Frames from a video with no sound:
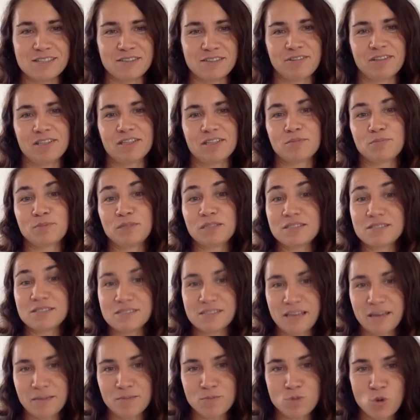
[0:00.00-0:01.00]
Will it be the
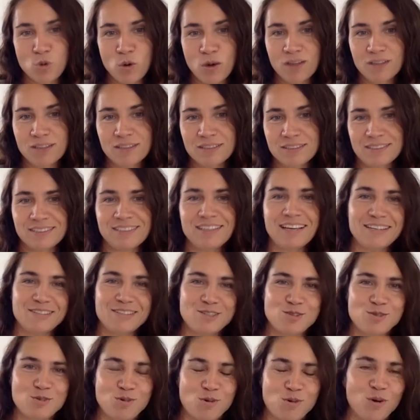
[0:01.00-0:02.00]
same quality, and
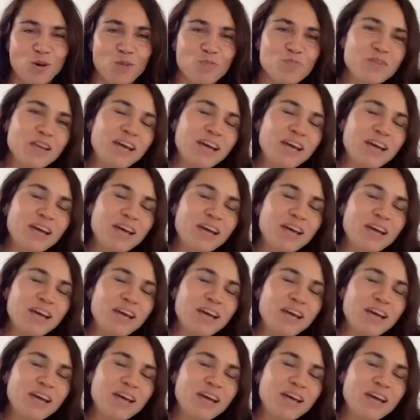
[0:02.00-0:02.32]
so on.